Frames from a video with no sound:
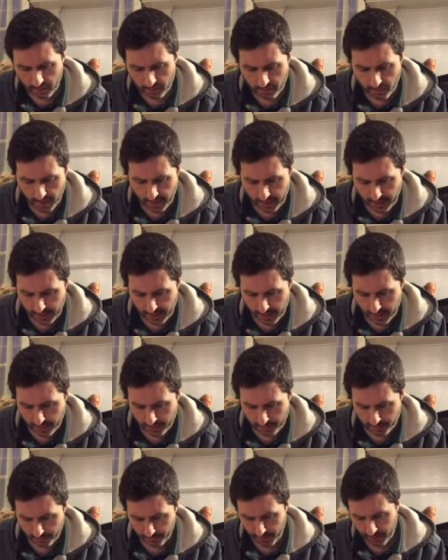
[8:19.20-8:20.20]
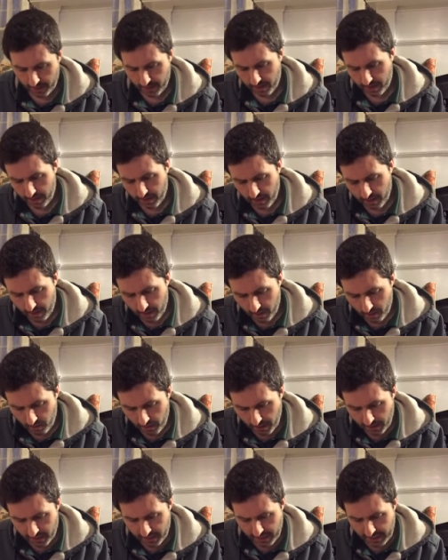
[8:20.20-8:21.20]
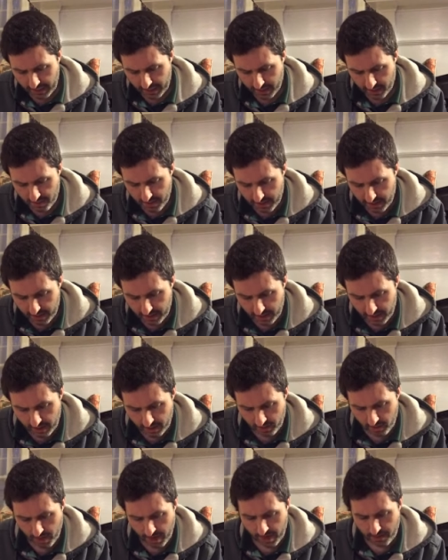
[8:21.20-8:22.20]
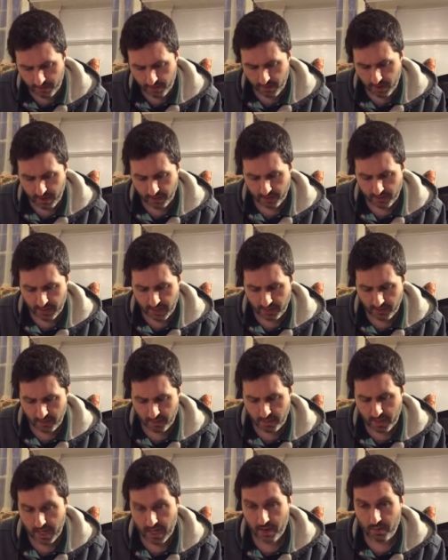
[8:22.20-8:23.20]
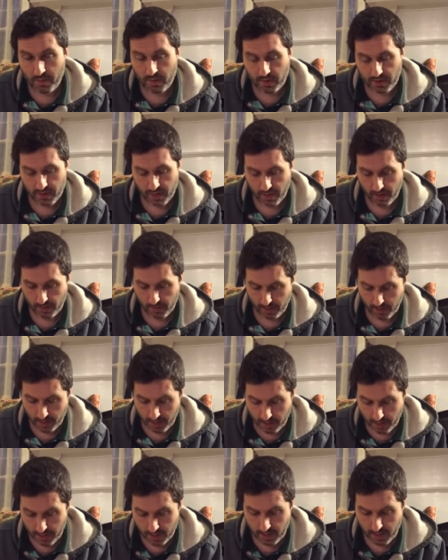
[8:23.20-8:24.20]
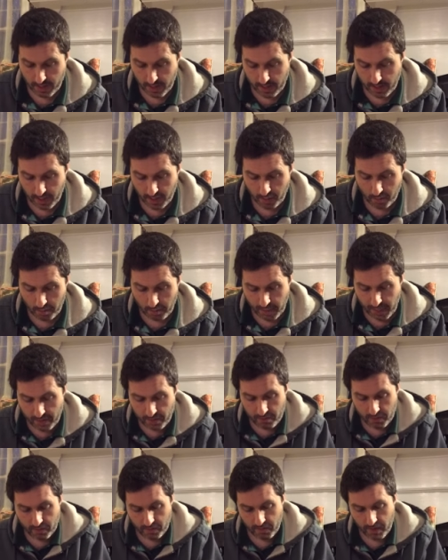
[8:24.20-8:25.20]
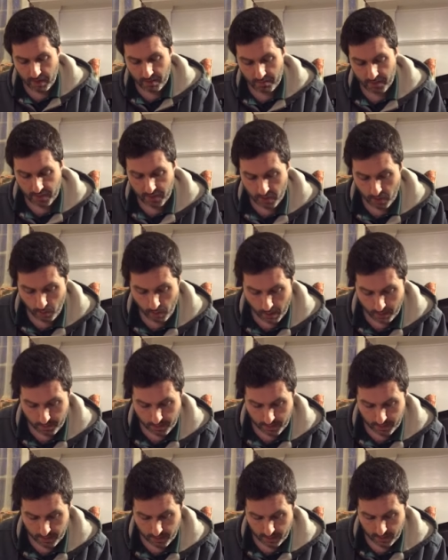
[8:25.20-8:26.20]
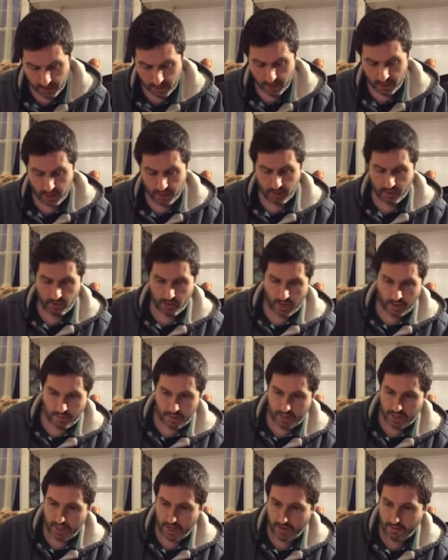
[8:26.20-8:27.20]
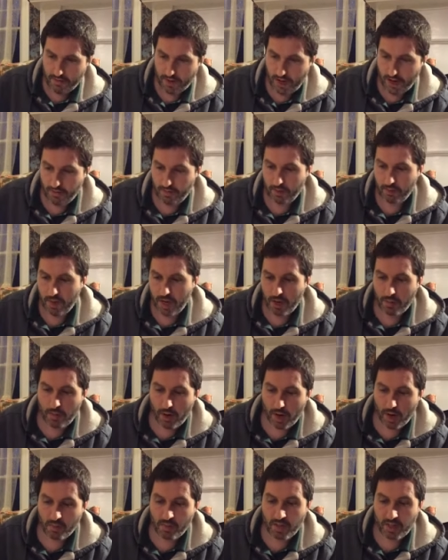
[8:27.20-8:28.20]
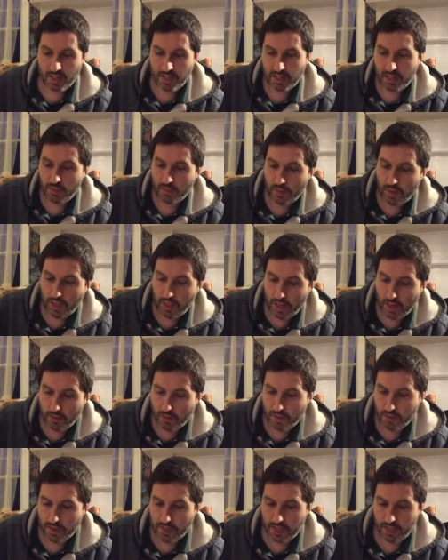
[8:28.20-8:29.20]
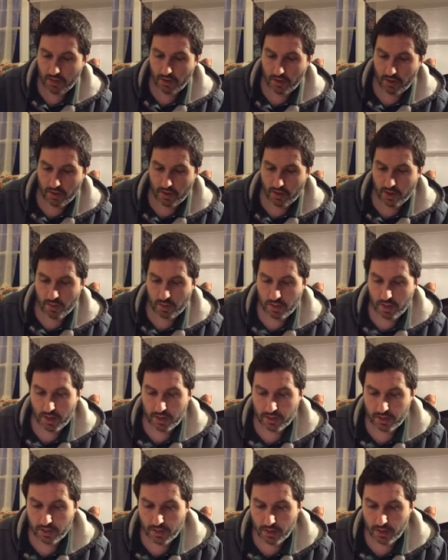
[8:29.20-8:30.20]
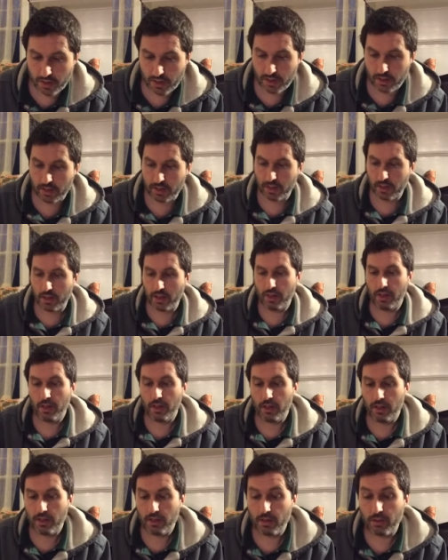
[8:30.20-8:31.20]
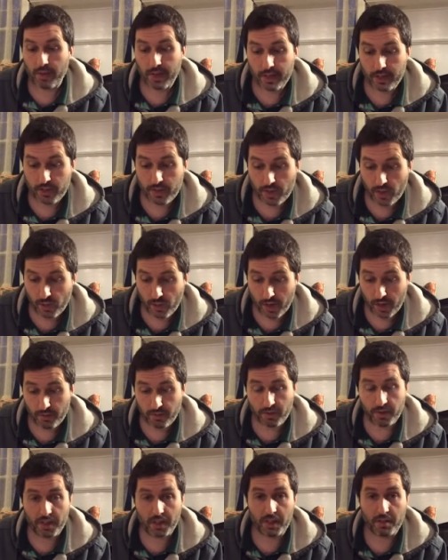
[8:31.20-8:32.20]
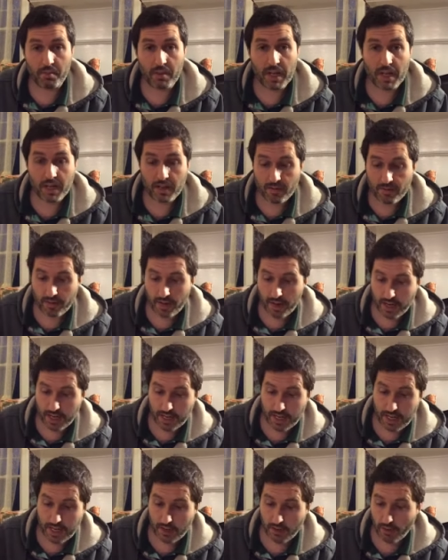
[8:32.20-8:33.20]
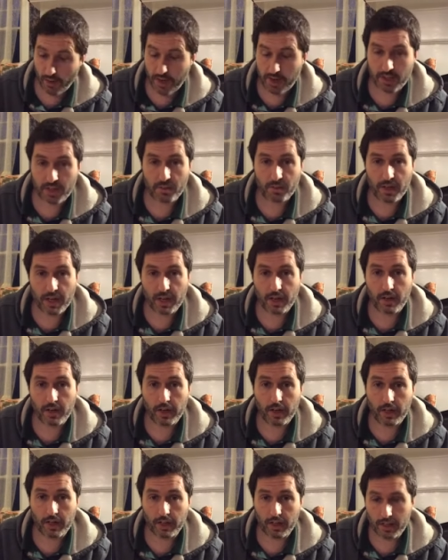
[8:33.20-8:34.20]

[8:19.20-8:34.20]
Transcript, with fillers: Friday night. Rents had estimated he'd arrive around 7 p.m. or so. The plan was for him to show up, drop his stuff off in my apartment, and then we'd go for dinner in DuPont Circle, so I could show off one of the many fine eateries in my hood.